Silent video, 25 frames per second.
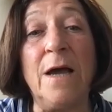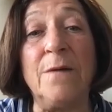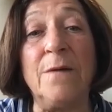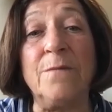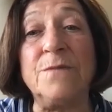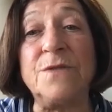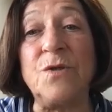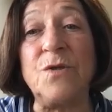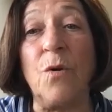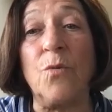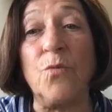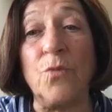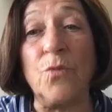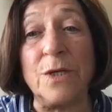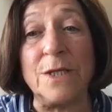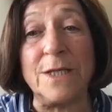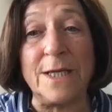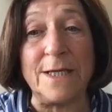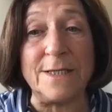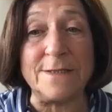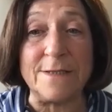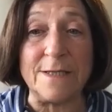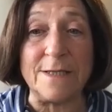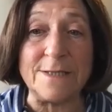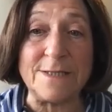So it really
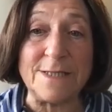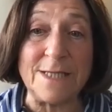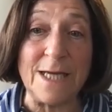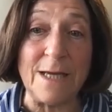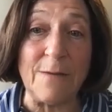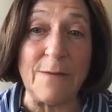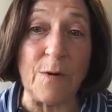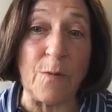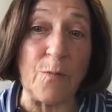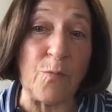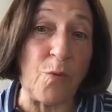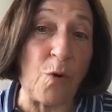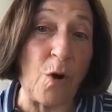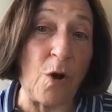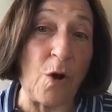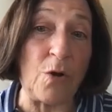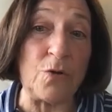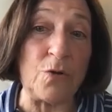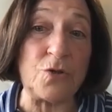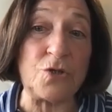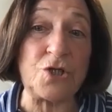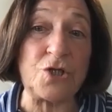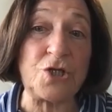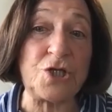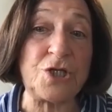is a team
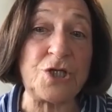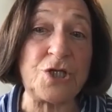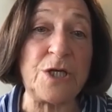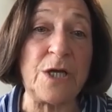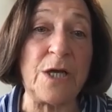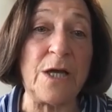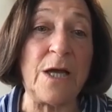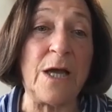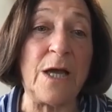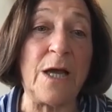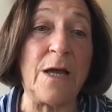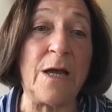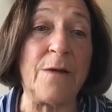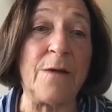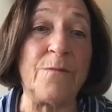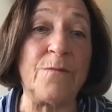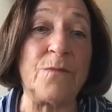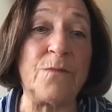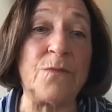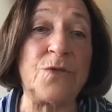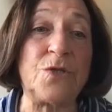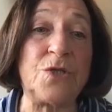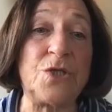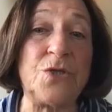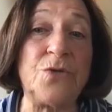approach
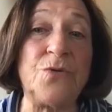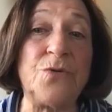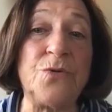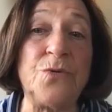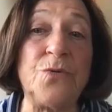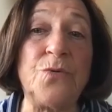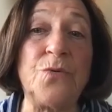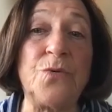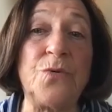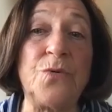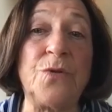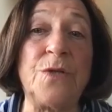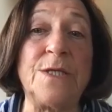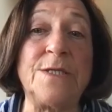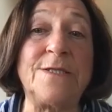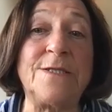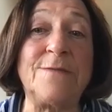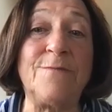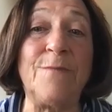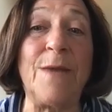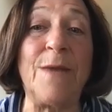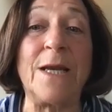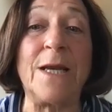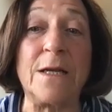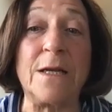to
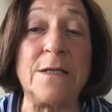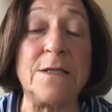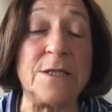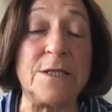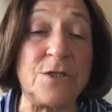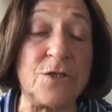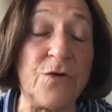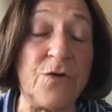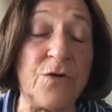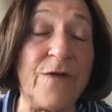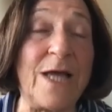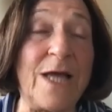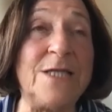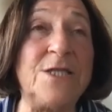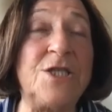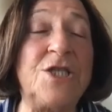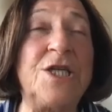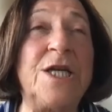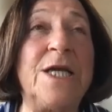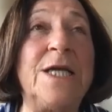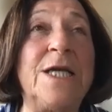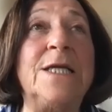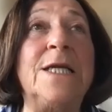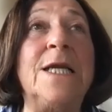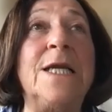this medical
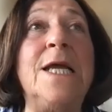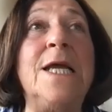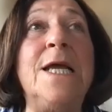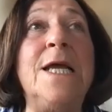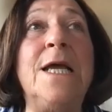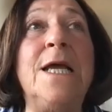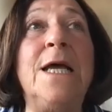intervention.